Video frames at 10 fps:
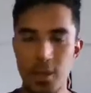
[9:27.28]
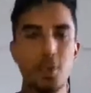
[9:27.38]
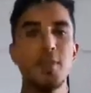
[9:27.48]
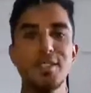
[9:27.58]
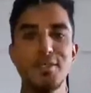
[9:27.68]

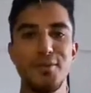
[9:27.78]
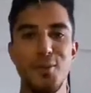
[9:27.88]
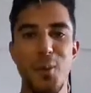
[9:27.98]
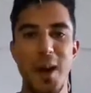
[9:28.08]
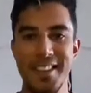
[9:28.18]
Good reason
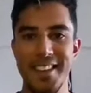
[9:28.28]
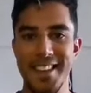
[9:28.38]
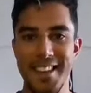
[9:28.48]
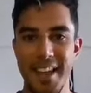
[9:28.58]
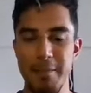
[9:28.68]
for why
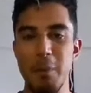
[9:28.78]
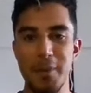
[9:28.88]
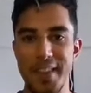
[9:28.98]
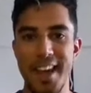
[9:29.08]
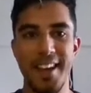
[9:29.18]
they came up
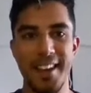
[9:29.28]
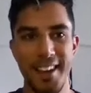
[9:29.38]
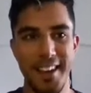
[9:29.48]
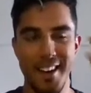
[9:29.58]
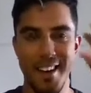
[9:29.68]
with that
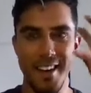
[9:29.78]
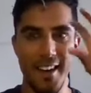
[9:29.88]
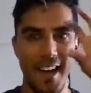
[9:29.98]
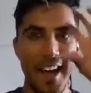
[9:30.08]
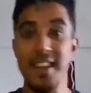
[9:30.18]

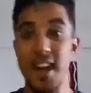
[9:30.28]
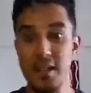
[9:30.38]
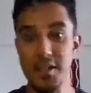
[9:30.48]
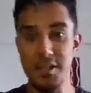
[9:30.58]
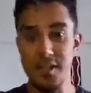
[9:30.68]

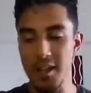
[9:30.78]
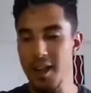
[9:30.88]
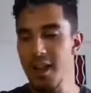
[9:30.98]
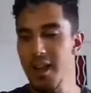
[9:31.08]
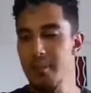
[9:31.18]
ideology,
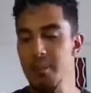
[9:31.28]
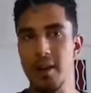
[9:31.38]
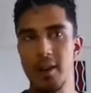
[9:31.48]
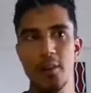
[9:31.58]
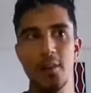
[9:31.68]

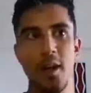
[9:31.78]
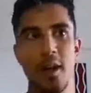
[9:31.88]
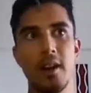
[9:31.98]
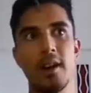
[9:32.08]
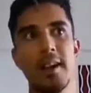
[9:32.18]
but when you
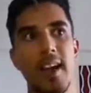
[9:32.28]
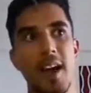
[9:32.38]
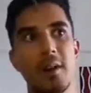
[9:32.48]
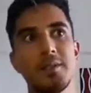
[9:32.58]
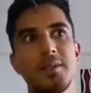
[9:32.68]
are in a
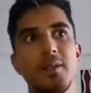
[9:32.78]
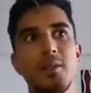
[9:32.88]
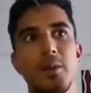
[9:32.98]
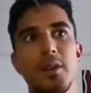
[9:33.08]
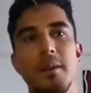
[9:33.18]

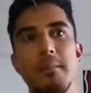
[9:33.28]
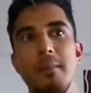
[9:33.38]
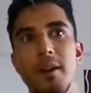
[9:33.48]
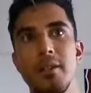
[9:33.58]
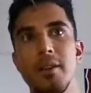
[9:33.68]
household where your
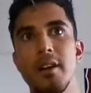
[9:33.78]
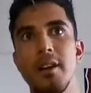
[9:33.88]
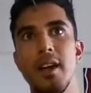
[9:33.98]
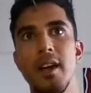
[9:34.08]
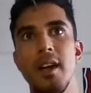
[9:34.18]

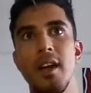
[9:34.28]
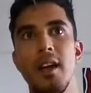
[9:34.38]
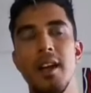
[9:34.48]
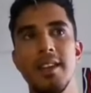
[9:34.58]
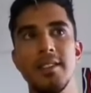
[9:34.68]
mother
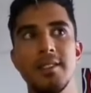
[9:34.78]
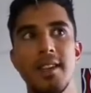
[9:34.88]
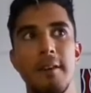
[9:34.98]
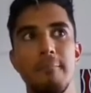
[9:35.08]
is